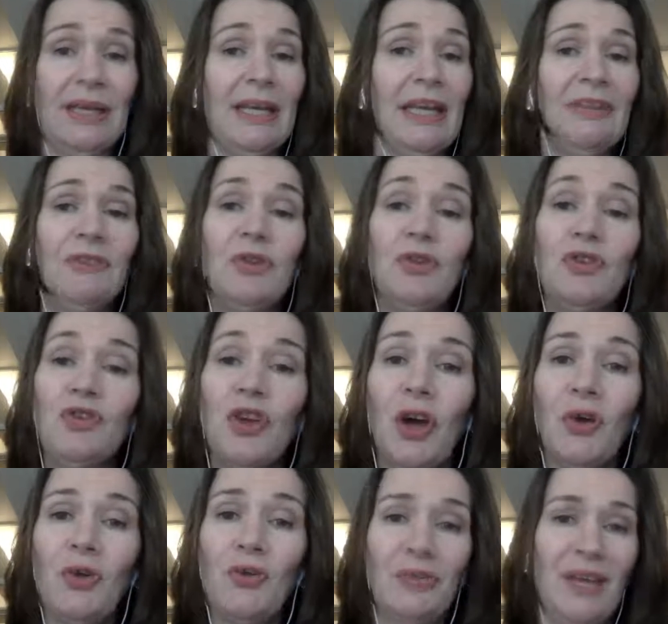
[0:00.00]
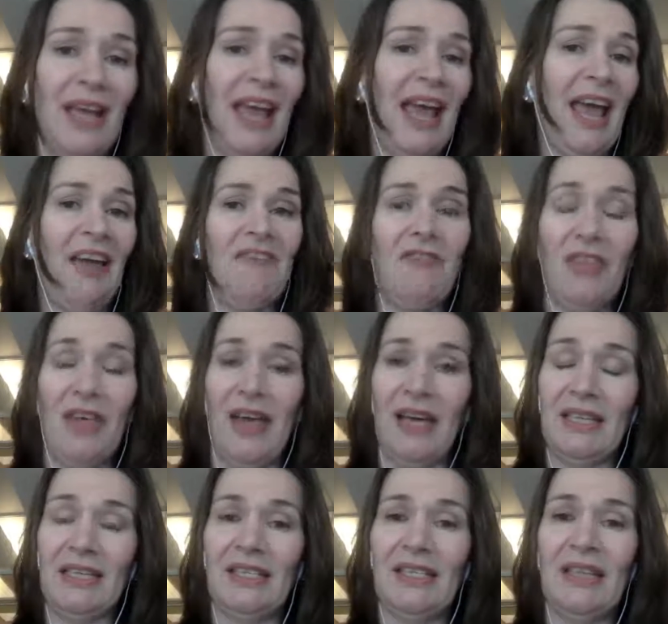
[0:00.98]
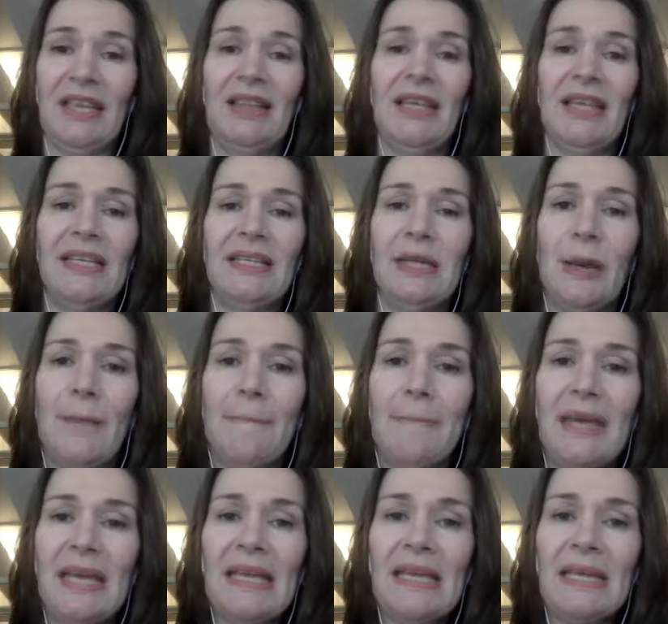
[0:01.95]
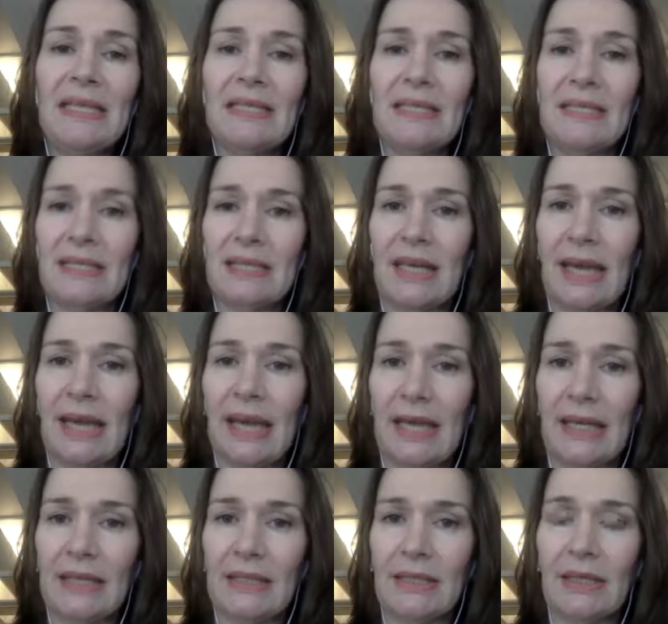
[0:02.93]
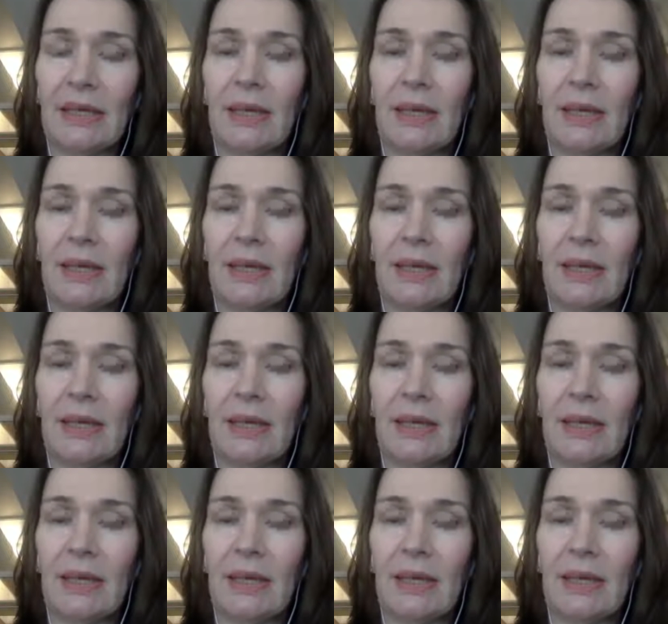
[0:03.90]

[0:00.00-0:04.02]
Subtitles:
If you don't have that, then there's an immediate disconnect.